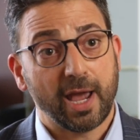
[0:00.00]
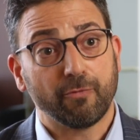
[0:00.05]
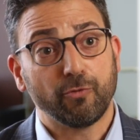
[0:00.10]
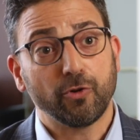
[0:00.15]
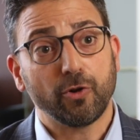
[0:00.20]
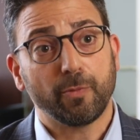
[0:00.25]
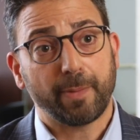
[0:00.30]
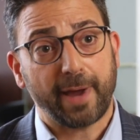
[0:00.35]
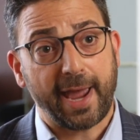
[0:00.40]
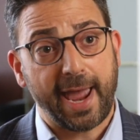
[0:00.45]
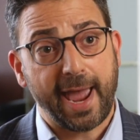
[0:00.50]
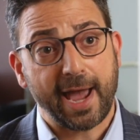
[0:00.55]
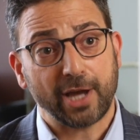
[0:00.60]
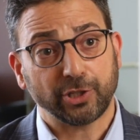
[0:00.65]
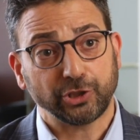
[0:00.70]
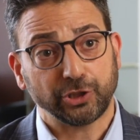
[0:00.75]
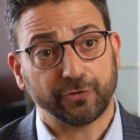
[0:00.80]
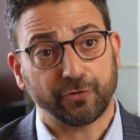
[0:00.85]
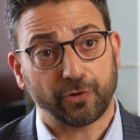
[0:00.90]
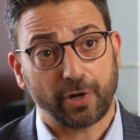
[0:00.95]
have real
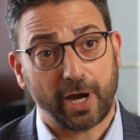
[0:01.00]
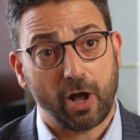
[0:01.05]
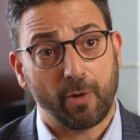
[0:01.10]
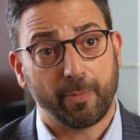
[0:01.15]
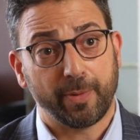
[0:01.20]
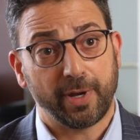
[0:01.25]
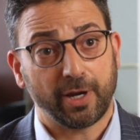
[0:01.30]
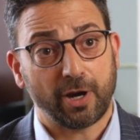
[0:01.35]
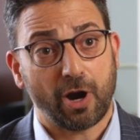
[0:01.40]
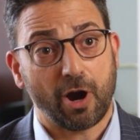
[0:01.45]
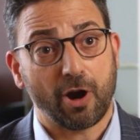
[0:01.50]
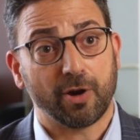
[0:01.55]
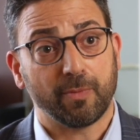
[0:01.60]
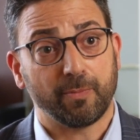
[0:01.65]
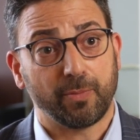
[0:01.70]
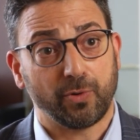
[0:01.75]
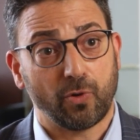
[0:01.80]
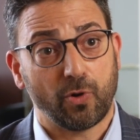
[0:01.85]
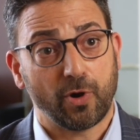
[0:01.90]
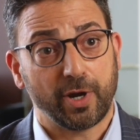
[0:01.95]
passion for helping our
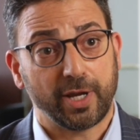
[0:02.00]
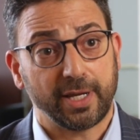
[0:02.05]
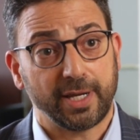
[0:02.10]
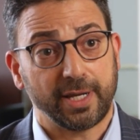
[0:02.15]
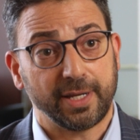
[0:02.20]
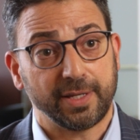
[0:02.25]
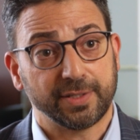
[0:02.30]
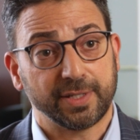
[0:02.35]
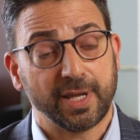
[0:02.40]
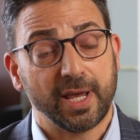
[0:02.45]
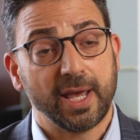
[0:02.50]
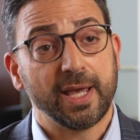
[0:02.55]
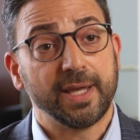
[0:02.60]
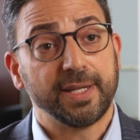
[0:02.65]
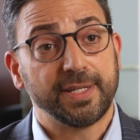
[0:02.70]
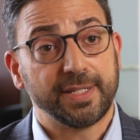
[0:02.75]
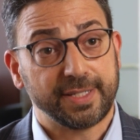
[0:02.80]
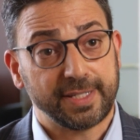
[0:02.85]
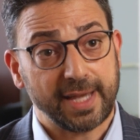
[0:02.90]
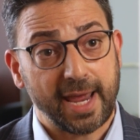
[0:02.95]
employees
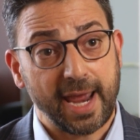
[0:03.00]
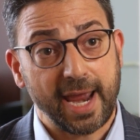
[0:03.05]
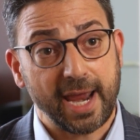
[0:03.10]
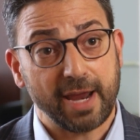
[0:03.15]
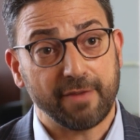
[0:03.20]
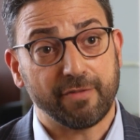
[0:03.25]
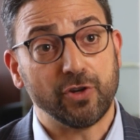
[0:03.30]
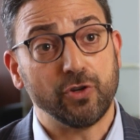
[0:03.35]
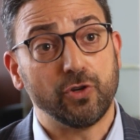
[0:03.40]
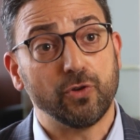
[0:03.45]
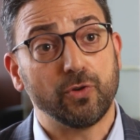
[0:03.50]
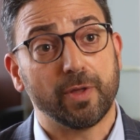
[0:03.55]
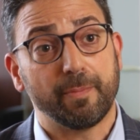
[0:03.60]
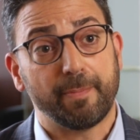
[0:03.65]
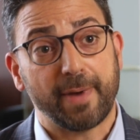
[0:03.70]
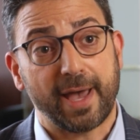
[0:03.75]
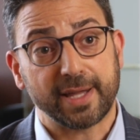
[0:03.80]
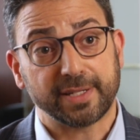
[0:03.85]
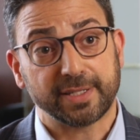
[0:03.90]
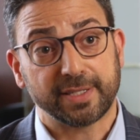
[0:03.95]
save and do the
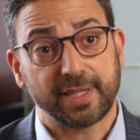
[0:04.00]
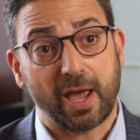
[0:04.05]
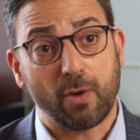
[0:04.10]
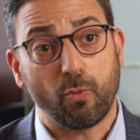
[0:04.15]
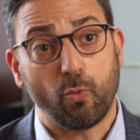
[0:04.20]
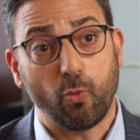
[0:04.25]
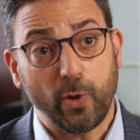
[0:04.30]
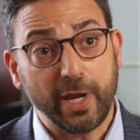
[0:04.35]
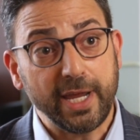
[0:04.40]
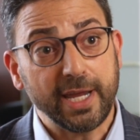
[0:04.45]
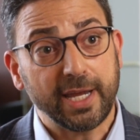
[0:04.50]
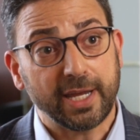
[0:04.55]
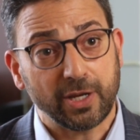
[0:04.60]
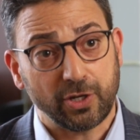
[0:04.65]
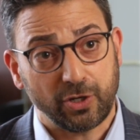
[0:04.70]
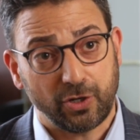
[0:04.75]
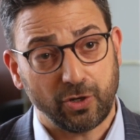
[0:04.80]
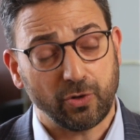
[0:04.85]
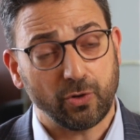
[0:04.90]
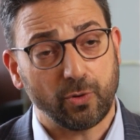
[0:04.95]
best that we
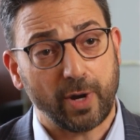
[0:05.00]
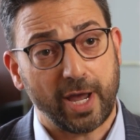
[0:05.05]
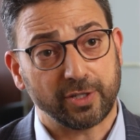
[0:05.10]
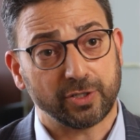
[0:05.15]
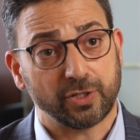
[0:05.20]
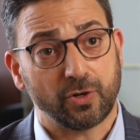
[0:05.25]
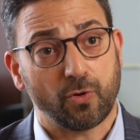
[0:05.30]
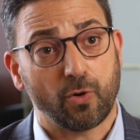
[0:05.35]
can do as an